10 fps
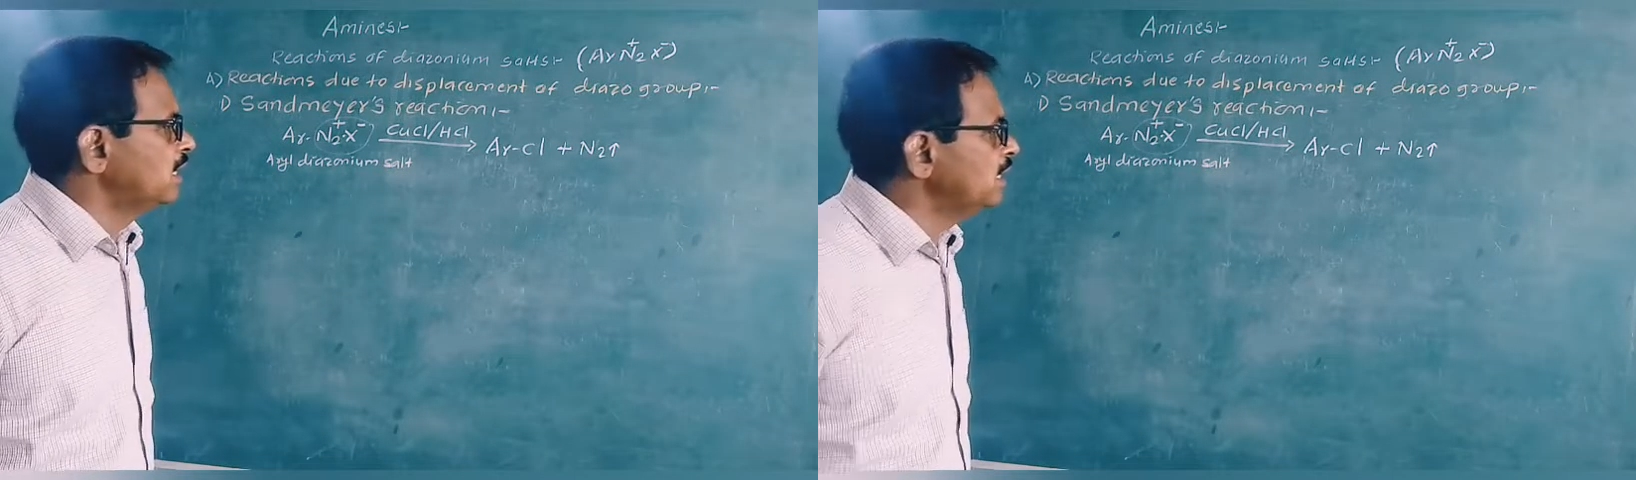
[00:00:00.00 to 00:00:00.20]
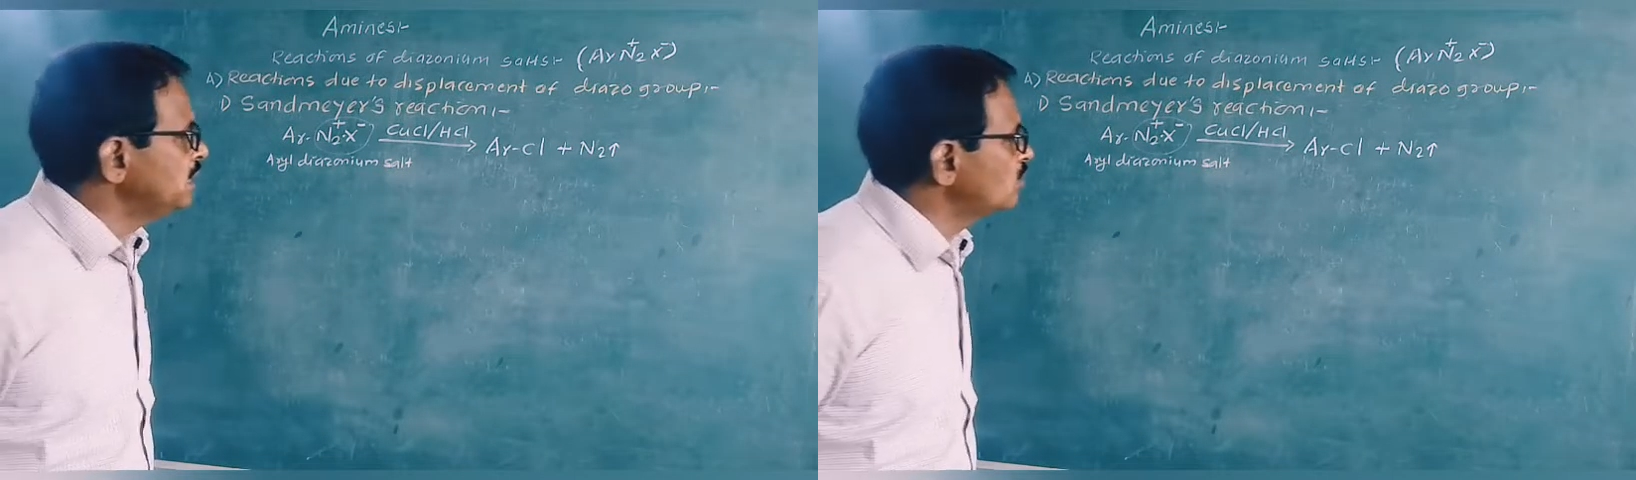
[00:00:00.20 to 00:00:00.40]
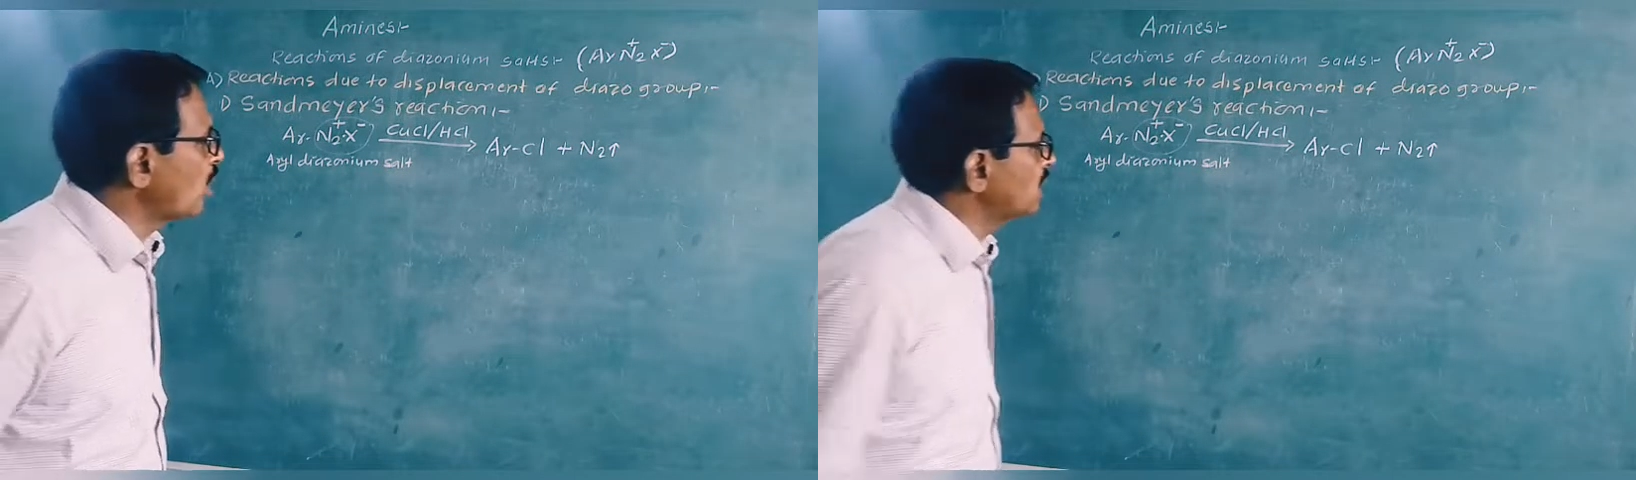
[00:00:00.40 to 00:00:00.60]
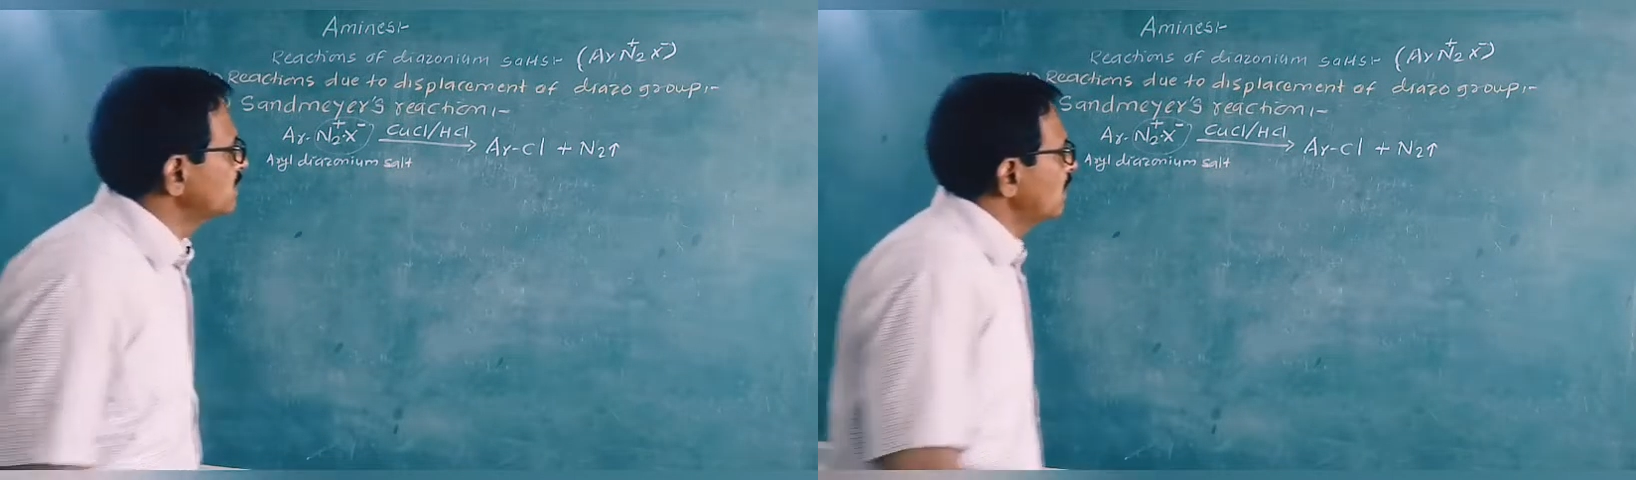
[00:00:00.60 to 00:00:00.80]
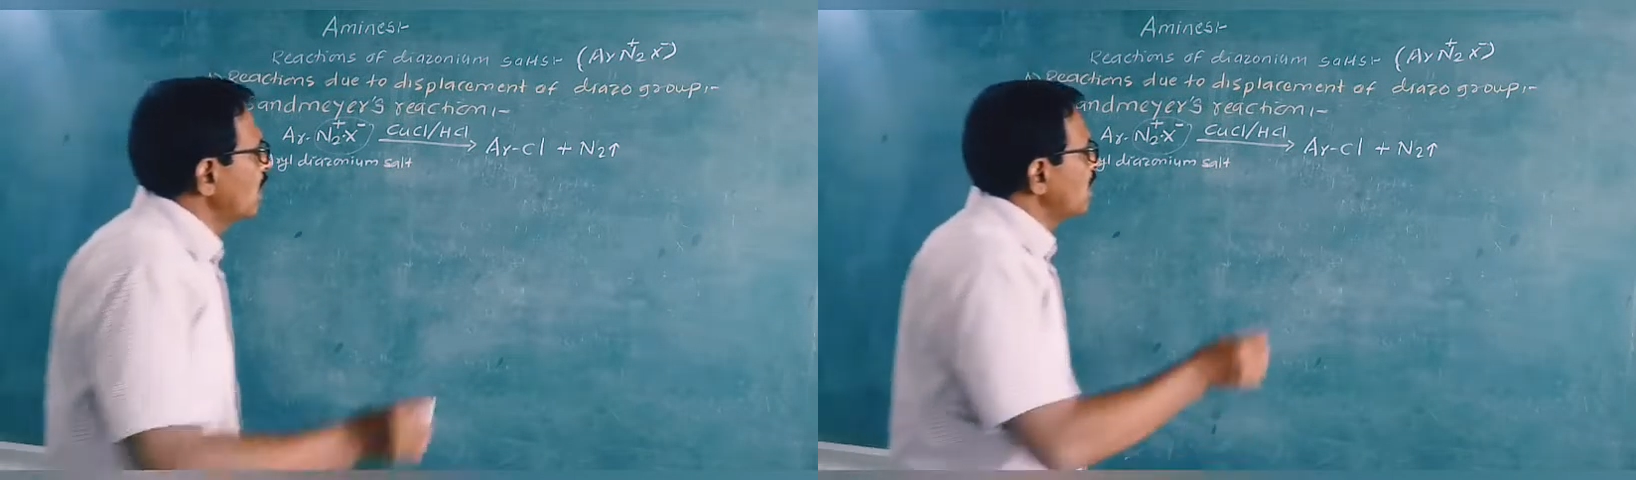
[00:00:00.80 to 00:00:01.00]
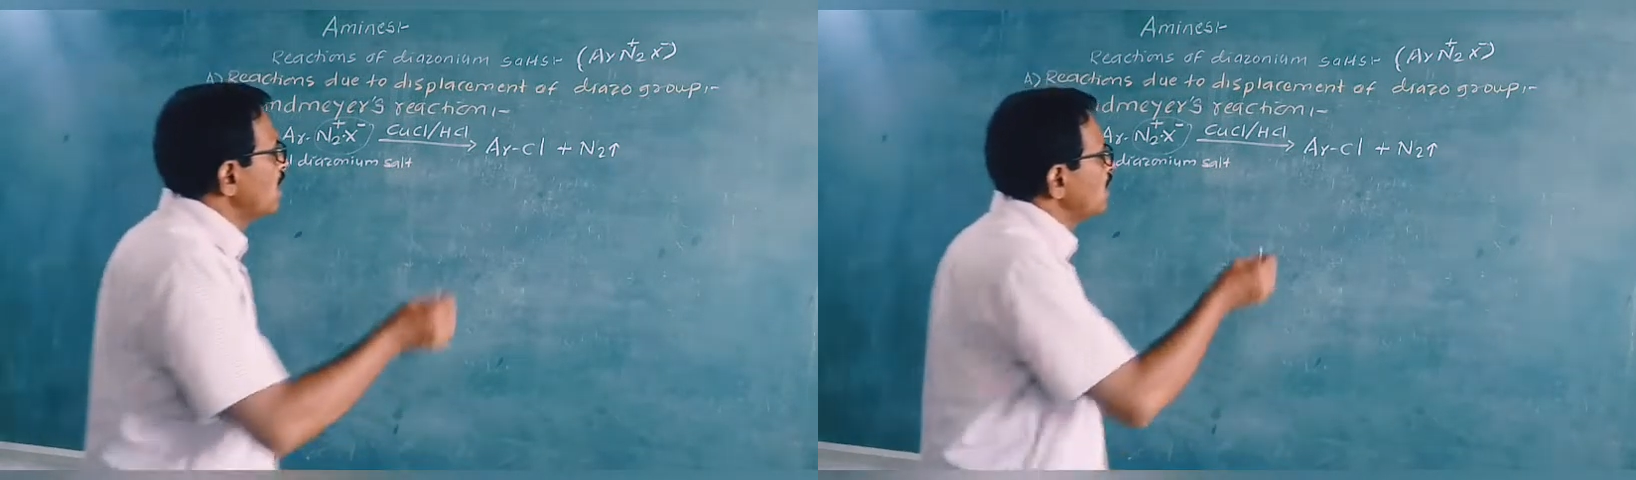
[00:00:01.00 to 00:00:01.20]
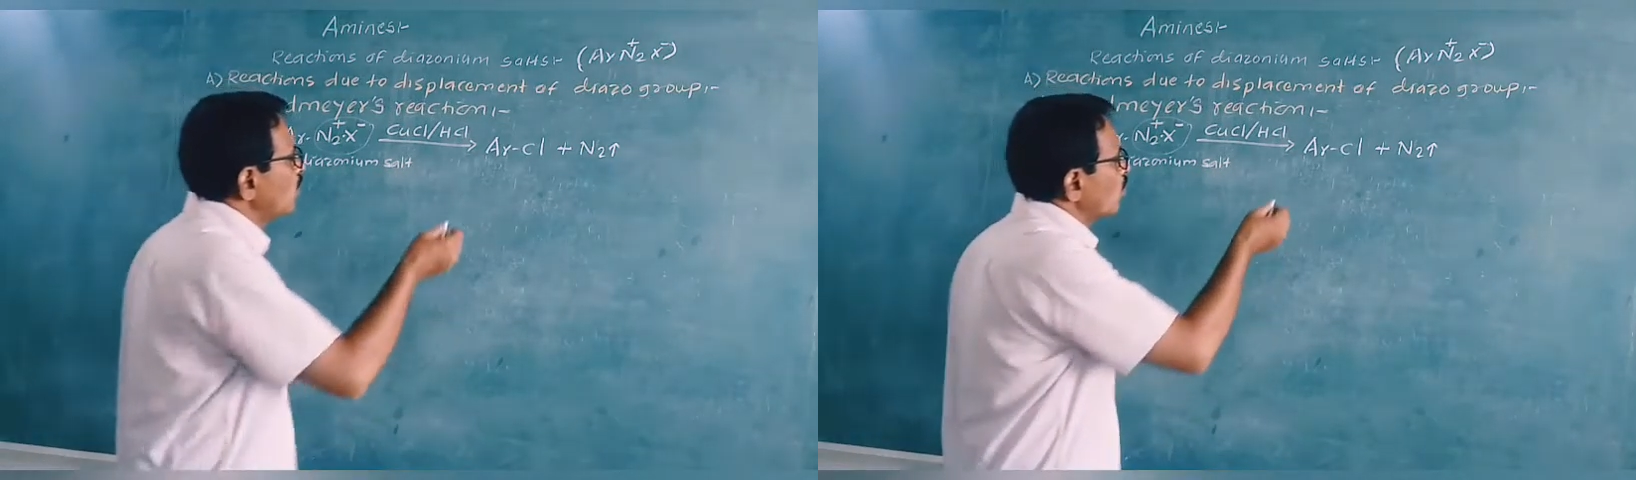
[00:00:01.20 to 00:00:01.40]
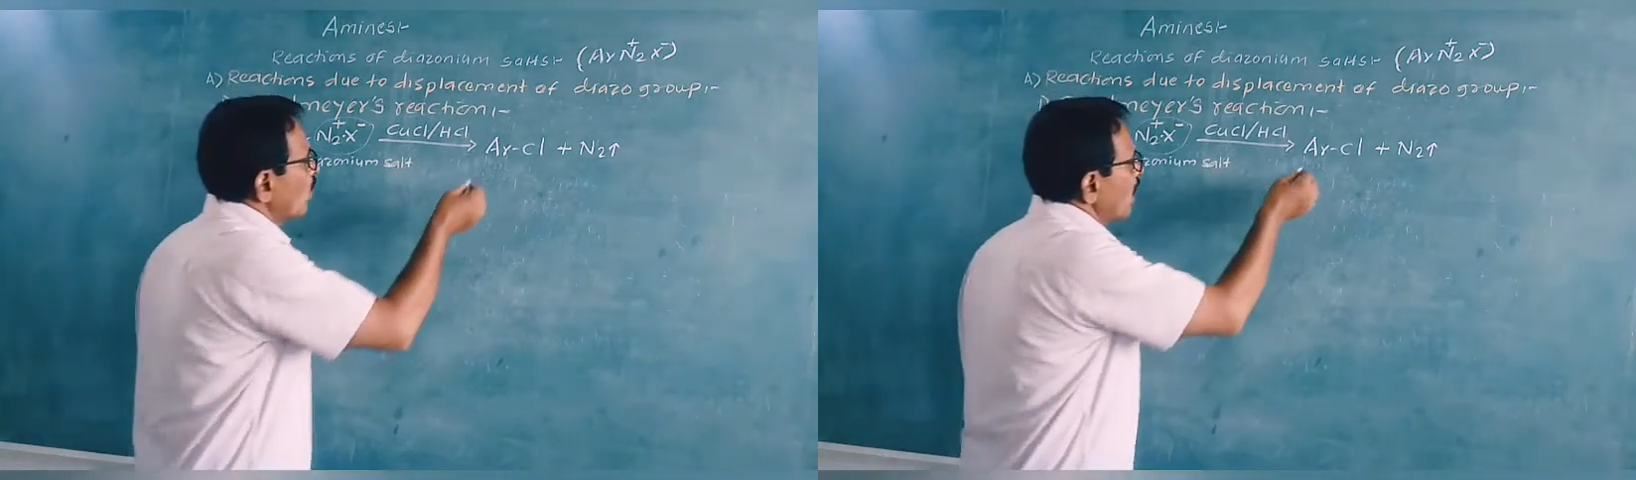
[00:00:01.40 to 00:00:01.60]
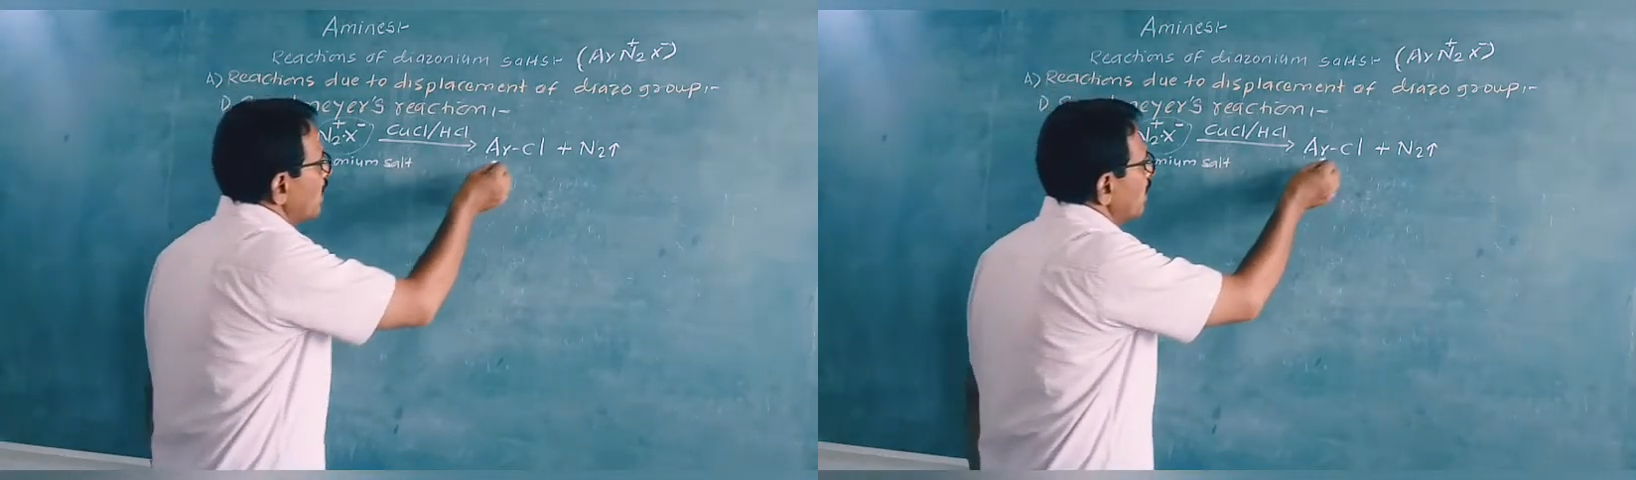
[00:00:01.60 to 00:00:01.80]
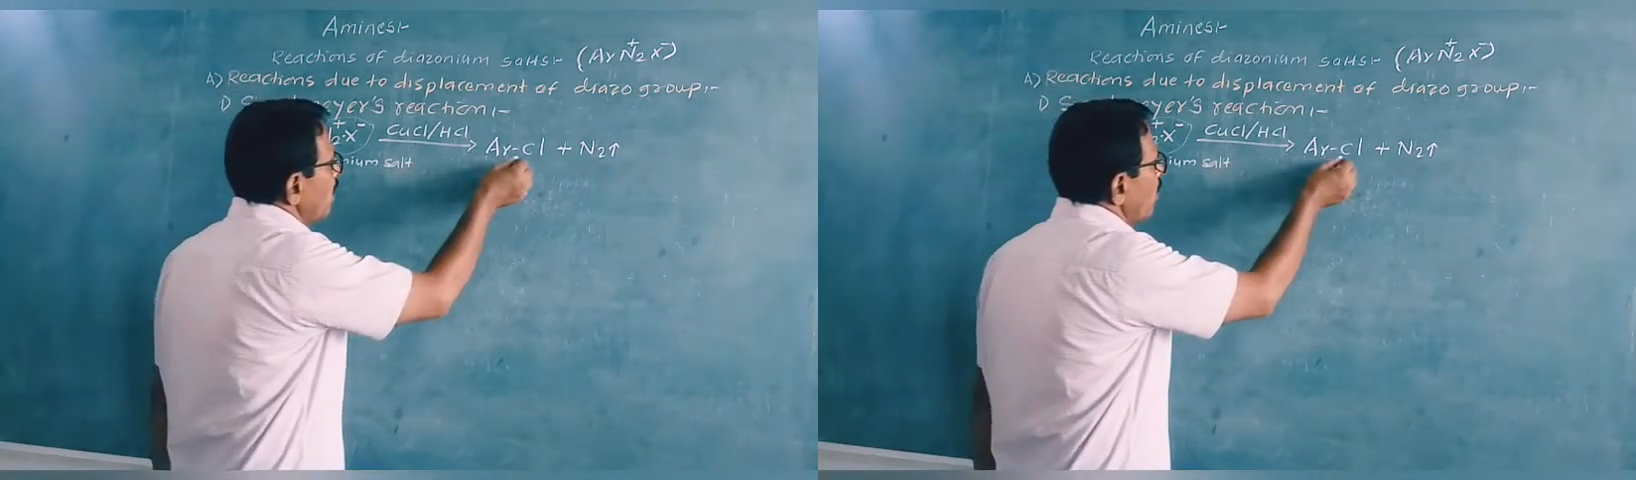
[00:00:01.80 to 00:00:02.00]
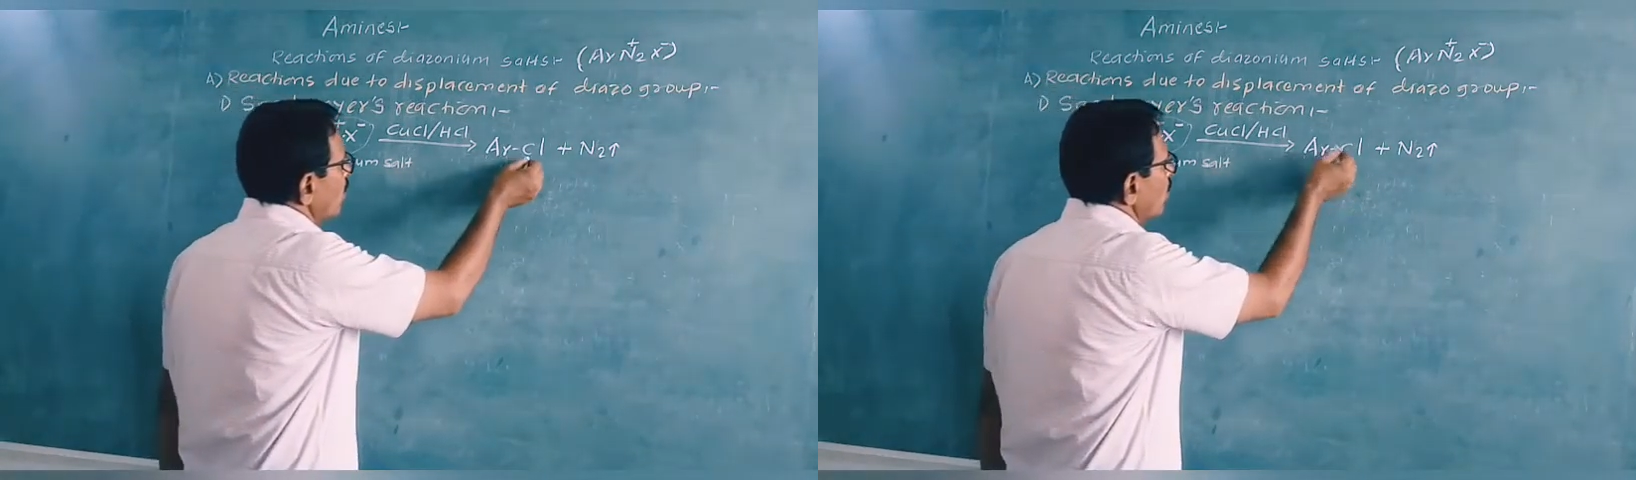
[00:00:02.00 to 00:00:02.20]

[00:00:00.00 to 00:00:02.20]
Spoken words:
It is known as aryl chloride or